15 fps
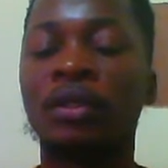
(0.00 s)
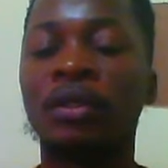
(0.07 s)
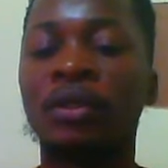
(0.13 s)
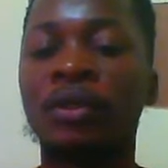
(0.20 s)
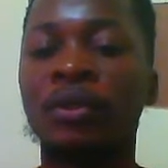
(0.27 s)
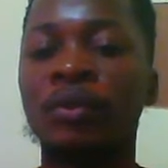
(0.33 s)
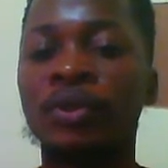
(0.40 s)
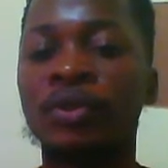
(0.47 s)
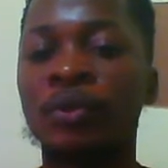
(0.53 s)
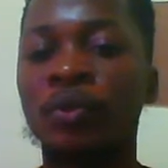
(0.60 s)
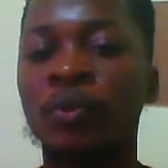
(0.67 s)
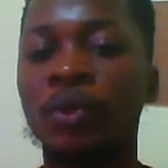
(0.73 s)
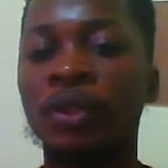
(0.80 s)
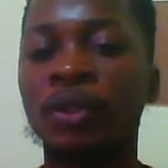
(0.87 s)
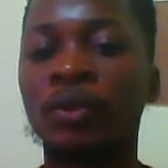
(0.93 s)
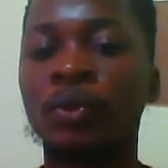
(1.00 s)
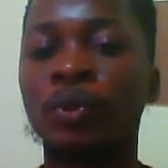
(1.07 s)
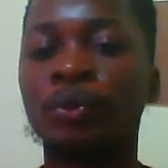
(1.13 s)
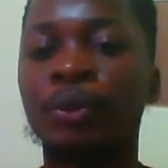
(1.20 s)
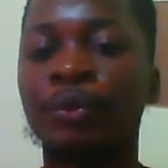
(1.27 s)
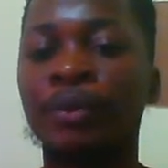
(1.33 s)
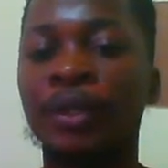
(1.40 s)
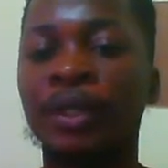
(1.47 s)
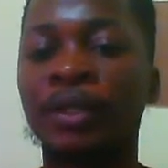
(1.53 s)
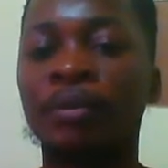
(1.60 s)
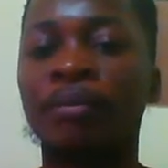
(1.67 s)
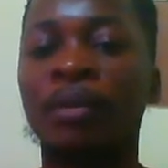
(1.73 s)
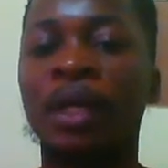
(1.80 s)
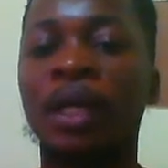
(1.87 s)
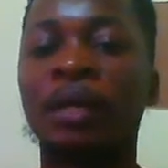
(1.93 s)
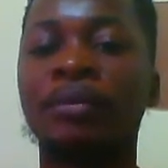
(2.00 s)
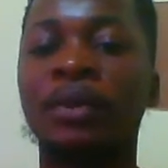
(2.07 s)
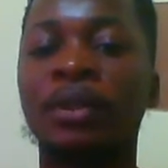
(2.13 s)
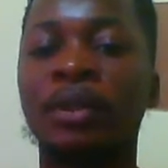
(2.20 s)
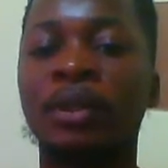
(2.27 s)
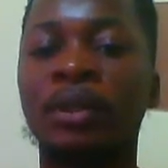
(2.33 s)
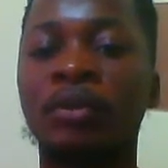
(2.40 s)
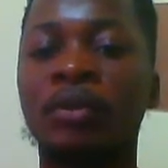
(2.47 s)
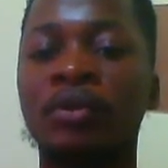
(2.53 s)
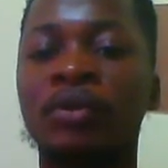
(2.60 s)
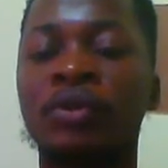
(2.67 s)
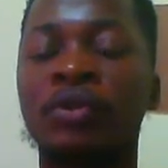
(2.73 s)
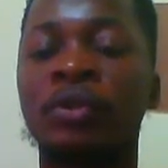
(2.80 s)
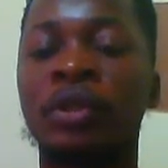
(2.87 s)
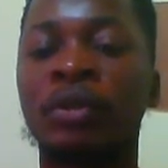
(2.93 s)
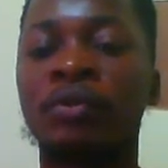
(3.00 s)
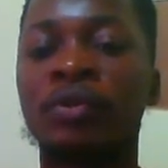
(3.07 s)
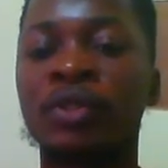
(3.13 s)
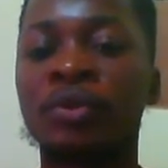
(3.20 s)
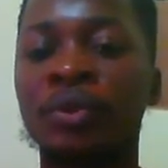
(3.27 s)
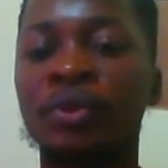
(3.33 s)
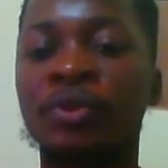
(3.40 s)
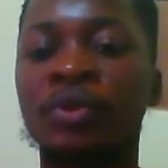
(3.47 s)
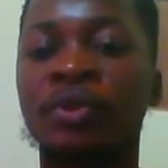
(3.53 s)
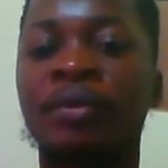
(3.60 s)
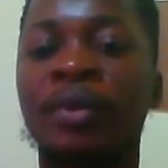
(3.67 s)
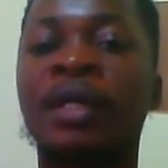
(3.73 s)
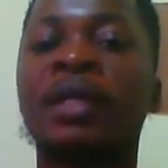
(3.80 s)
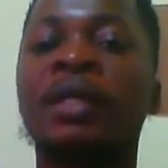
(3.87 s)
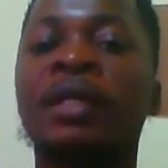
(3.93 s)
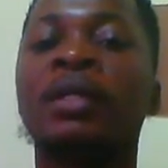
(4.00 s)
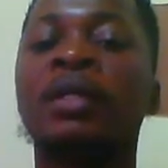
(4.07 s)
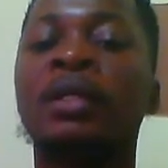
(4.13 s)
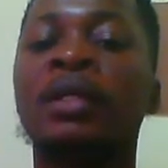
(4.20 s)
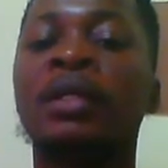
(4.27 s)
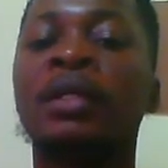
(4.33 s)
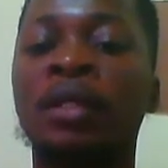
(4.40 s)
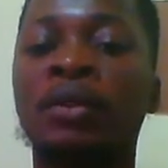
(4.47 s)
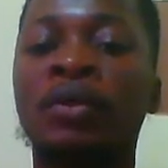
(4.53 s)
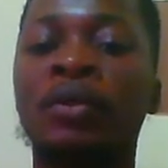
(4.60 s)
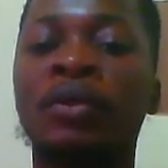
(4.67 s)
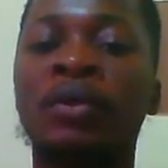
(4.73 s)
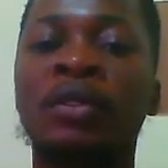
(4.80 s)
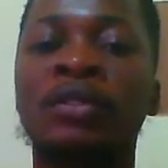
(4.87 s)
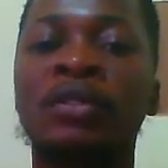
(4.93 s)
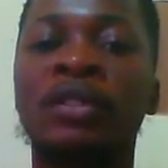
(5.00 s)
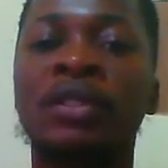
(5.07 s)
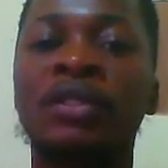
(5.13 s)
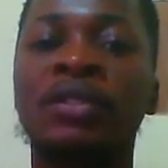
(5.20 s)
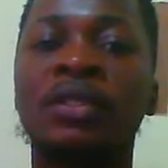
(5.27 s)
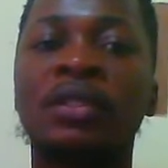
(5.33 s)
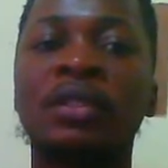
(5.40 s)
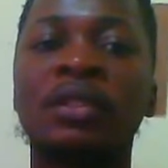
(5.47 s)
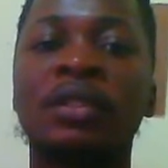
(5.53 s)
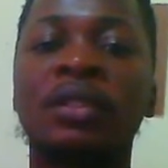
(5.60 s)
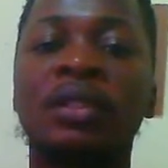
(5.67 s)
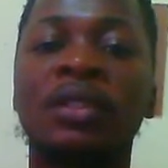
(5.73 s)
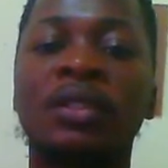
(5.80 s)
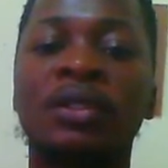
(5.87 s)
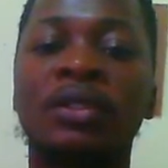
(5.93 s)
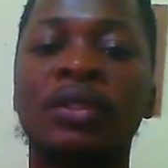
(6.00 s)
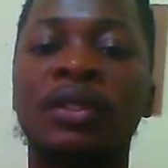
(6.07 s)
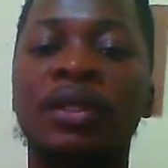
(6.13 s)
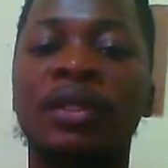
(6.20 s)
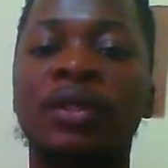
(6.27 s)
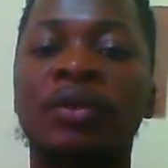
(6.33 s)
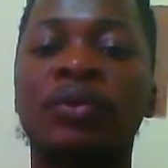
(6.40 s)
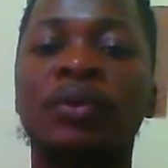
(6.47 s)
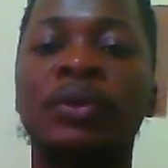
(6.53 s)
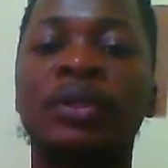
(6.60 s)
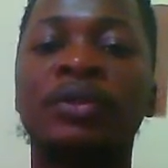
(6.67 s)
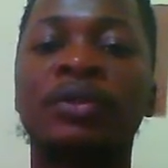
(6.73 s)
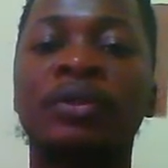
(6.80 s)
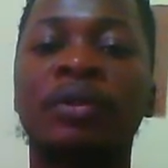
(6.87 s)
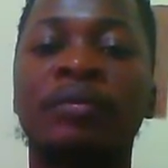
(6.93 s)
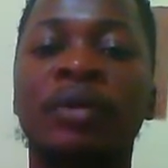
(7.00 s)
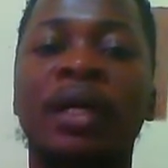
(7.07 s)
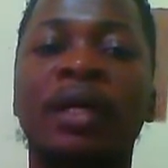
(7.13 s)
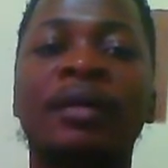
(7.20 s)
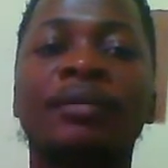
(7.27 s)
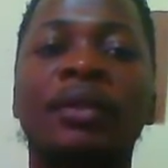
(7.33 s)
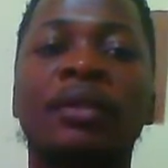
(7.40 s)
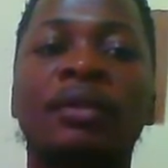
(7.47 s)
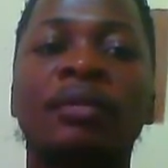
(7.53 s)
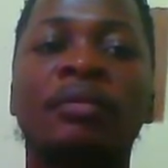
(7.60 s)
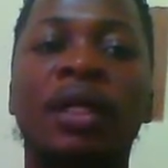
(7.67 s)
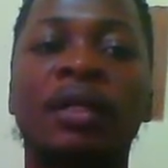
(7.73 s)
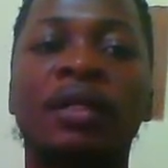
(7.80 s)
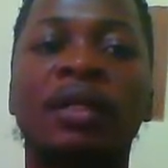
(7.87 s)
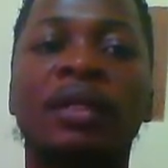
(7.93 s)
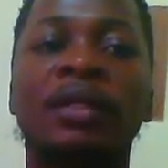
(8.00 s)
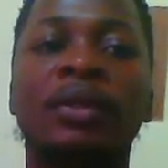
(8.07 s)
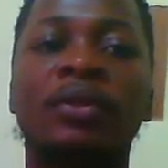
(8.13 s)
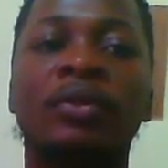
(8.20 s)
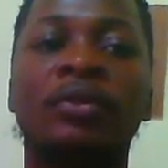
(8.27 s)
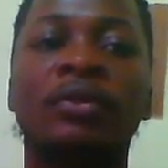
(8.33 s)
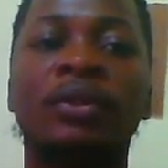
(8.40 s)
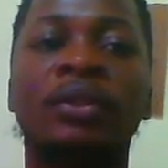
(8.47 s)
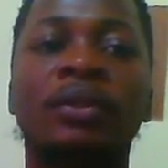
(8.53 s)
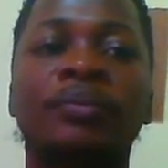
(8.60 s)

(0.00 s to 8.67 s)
you was the one who prepared the map, and also it was sponsored by an organization, you can include it on your map by clicking on